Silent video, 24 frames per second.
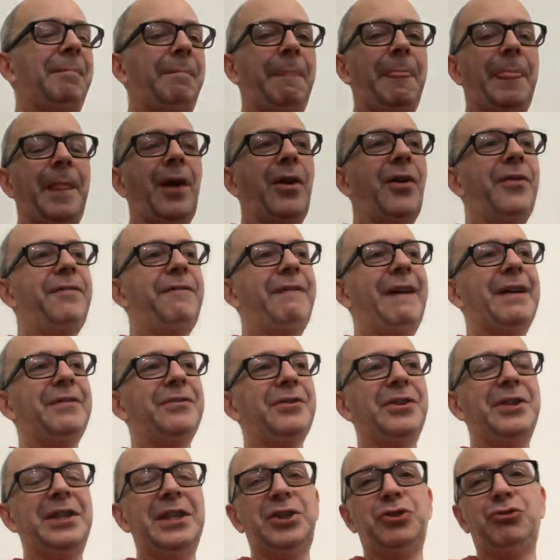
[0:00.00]
I found
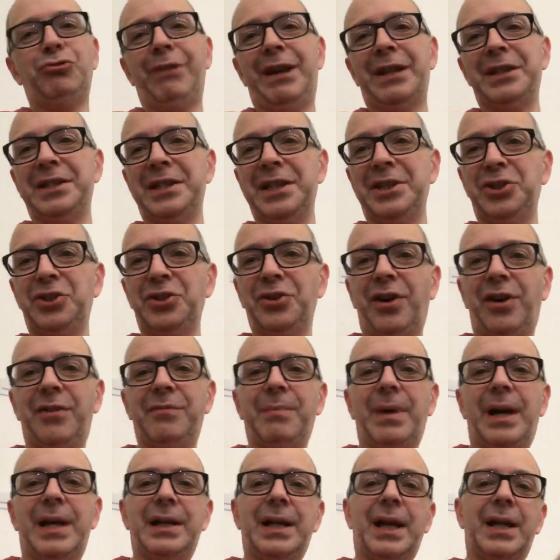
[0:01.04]
that this transition that I've
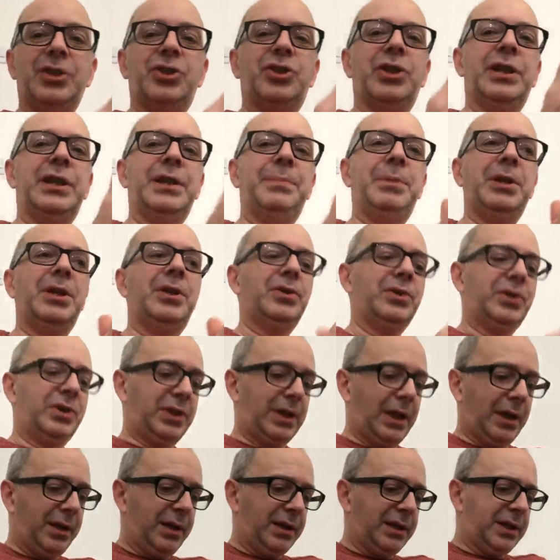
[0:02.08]
made, actually, because
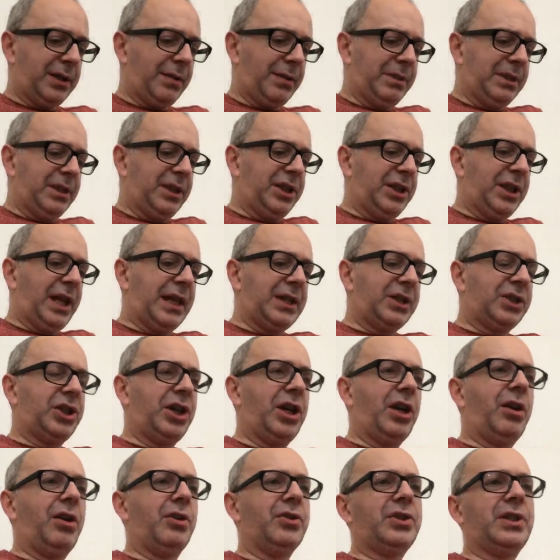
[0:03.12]
somebody did
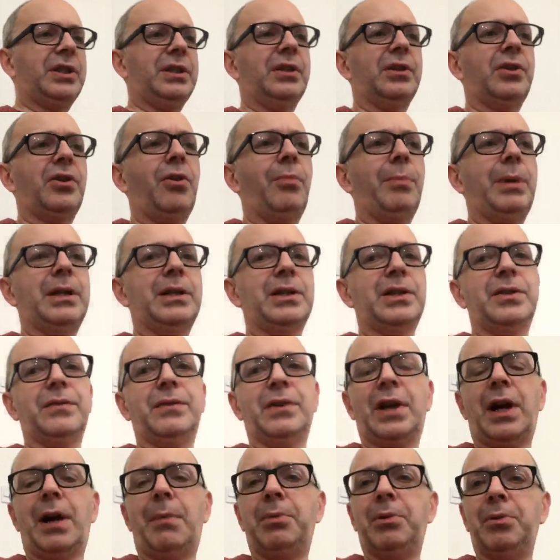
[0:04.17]
actually ask in the comments of
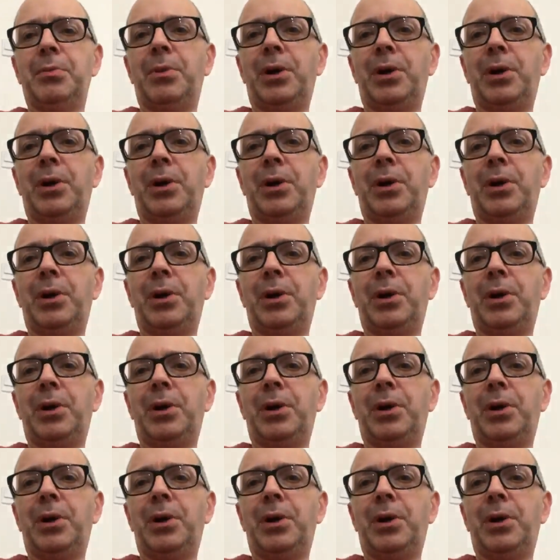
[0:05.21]
a couple of my